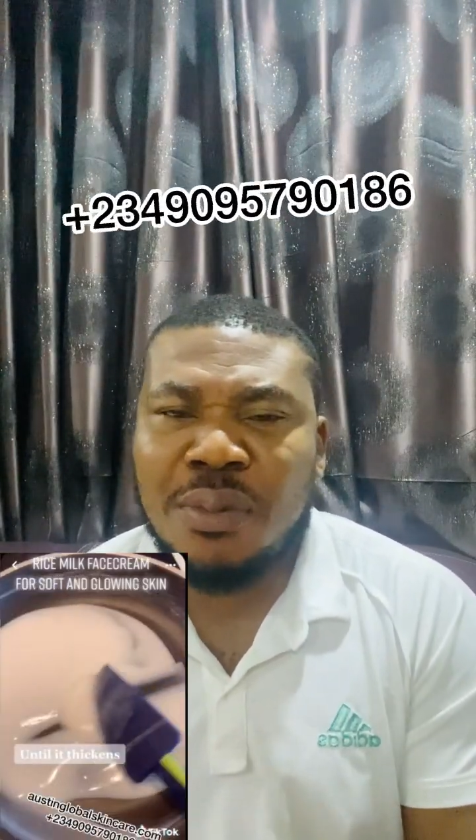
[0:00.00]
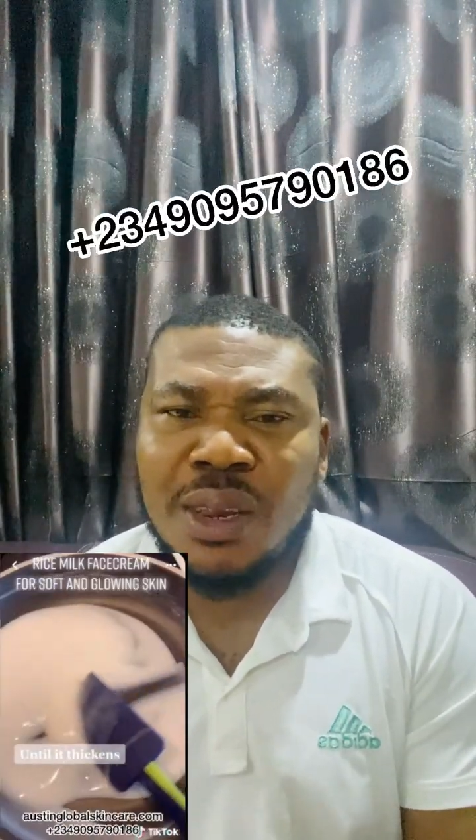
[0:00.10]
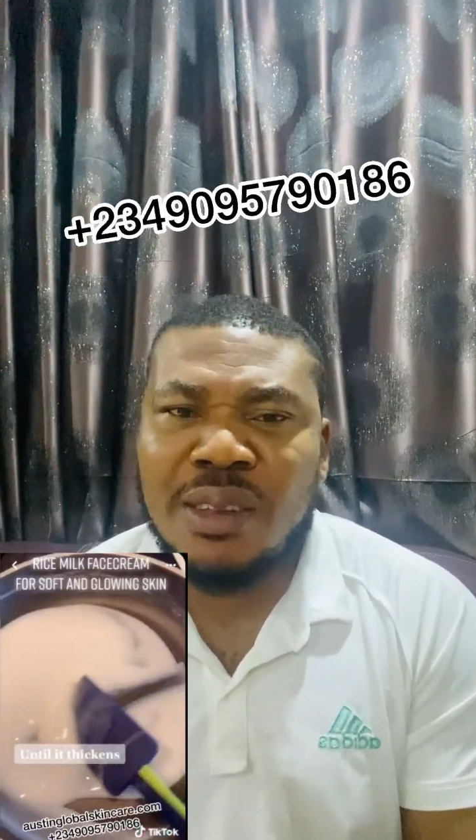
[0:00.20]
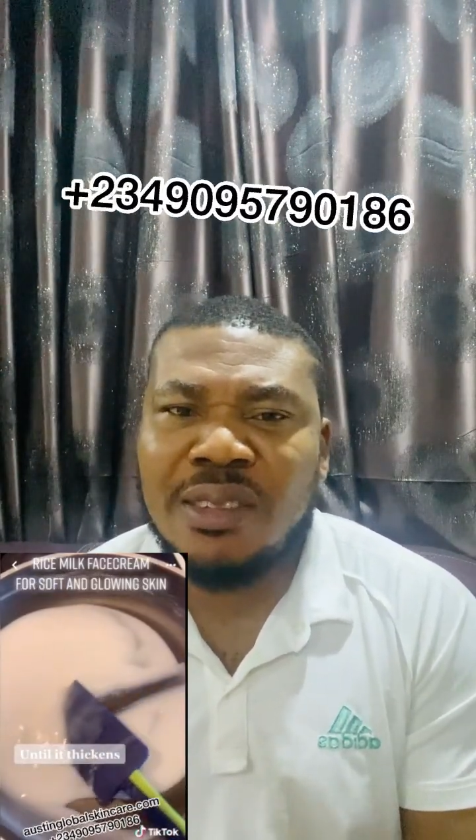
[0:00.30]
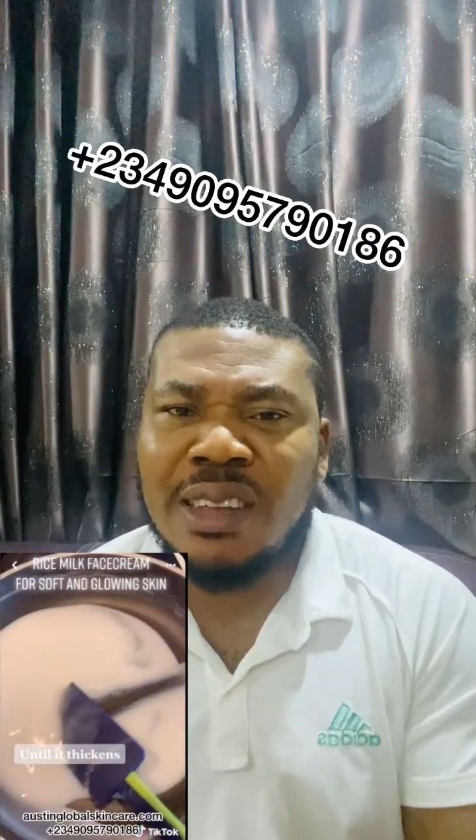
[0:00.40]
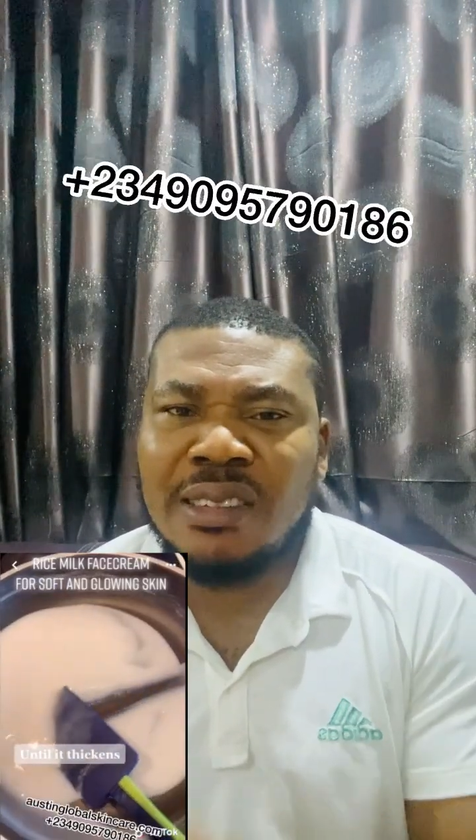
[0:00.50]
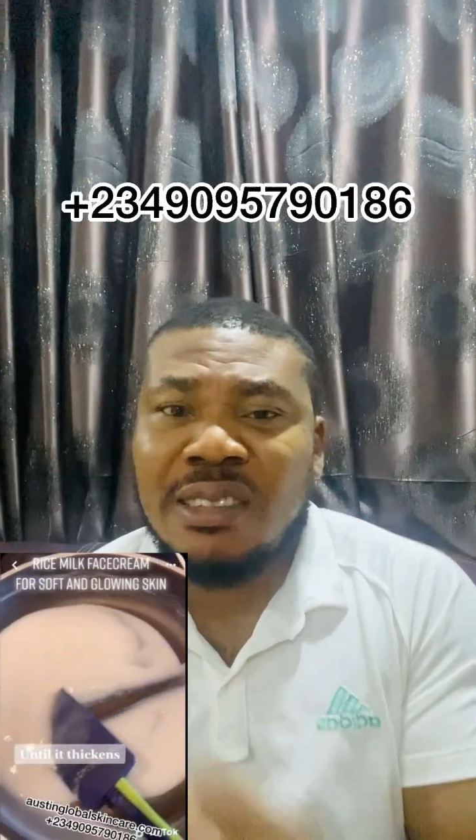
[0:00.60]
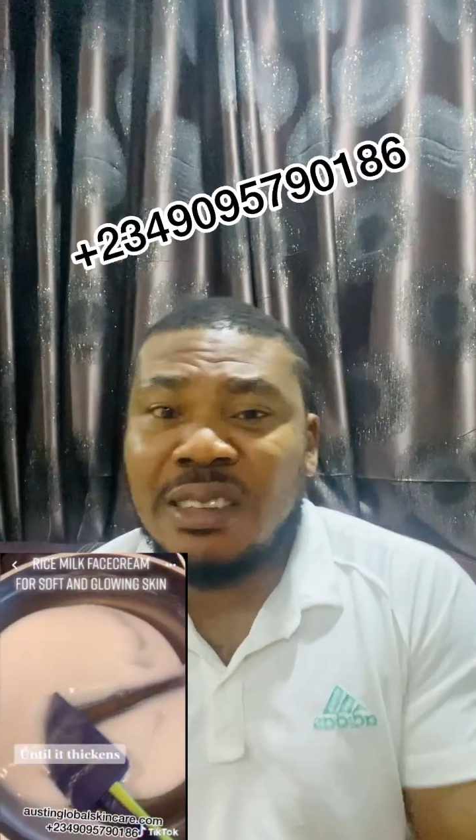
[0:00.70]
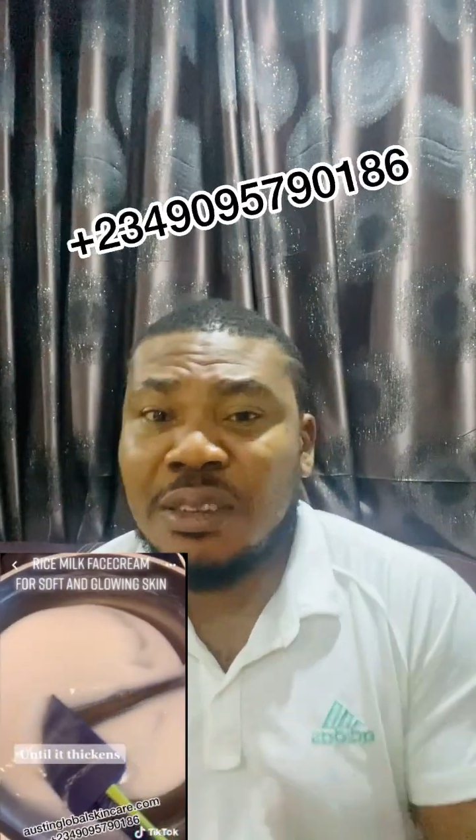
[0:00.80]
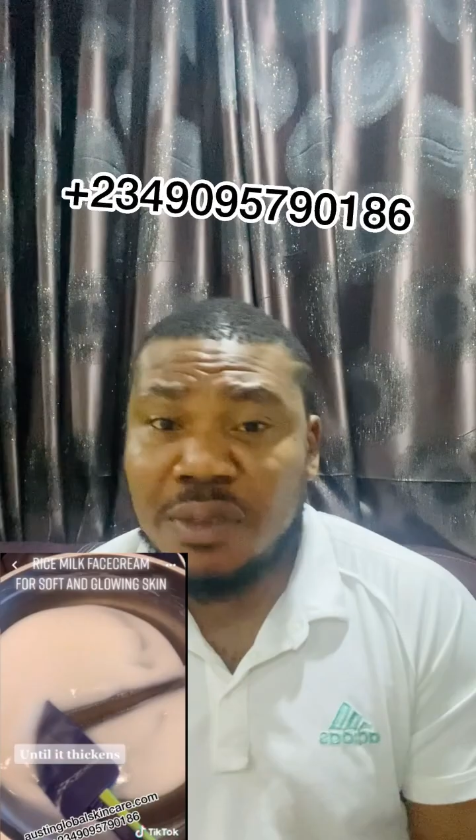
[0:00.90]
minutes, then
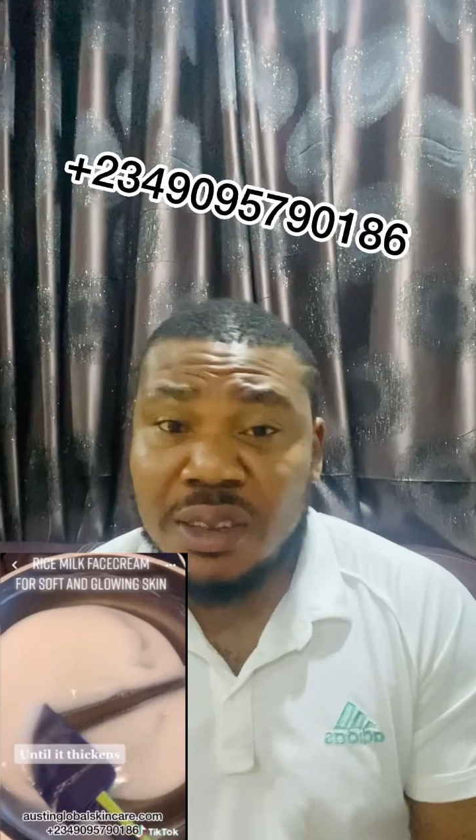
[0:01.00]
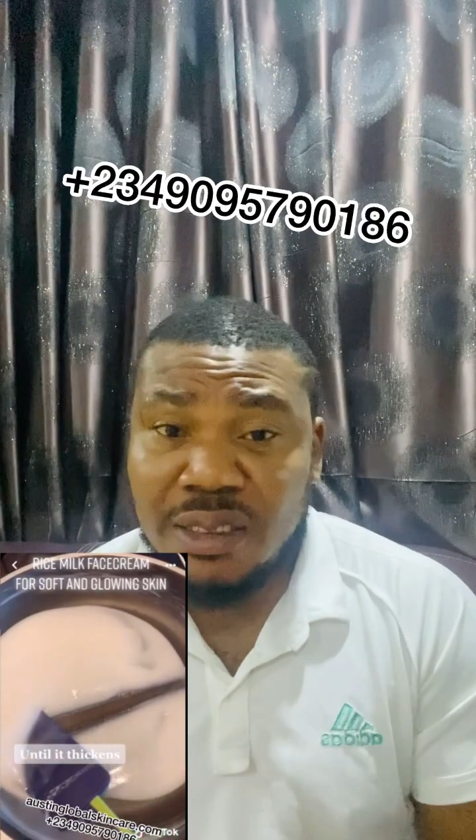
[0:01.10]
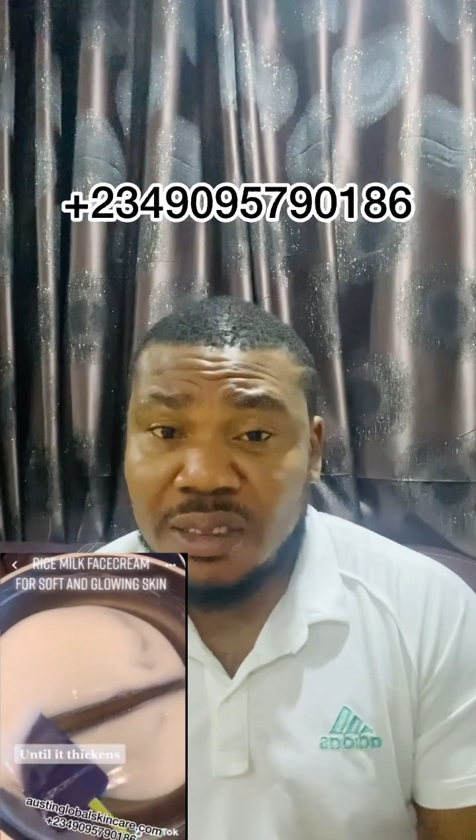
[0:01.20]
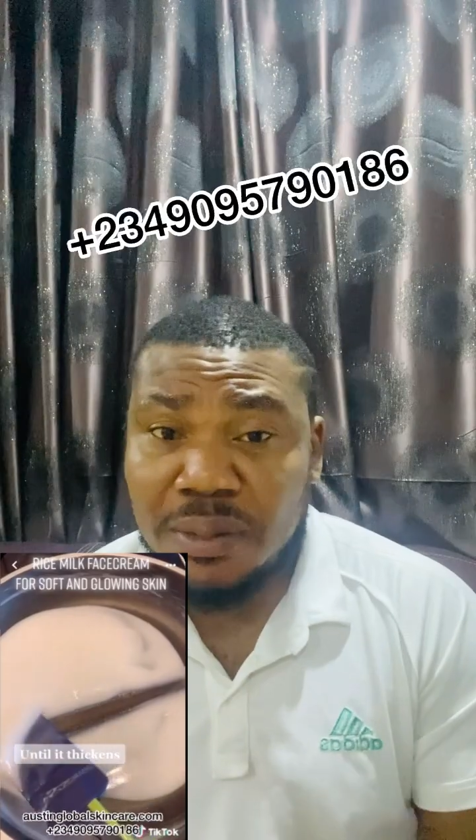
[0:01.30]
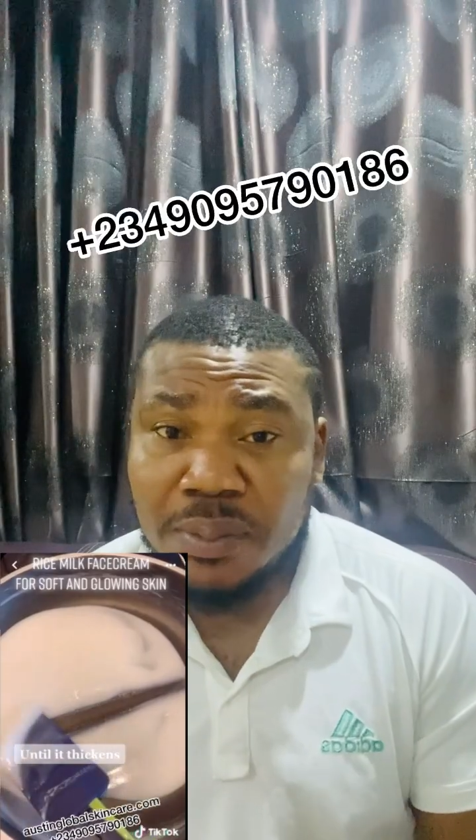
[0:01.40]
sieve it.